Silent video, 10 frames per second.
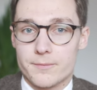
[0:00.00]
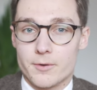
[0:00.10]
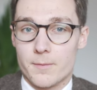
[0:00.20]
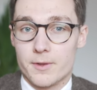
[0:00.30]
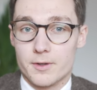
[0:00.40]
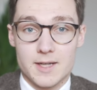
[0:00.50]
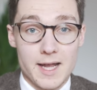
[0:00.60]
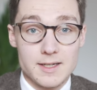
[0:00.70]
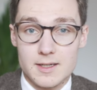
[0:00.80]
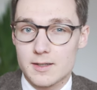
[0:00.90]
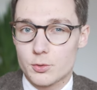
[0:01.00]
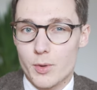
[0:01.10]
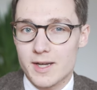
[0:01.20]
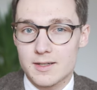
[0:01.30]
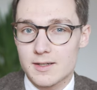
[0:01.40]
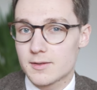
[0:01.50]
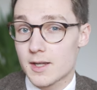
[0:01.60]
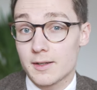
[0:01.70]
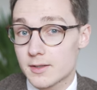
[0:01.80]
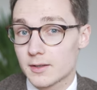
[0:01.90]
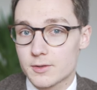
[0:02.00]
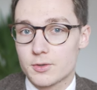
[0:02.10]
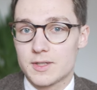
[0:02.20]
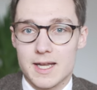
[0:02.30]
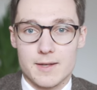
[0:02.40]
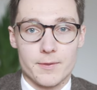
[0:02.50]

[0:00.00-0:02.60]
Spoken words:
From the 1920s until today,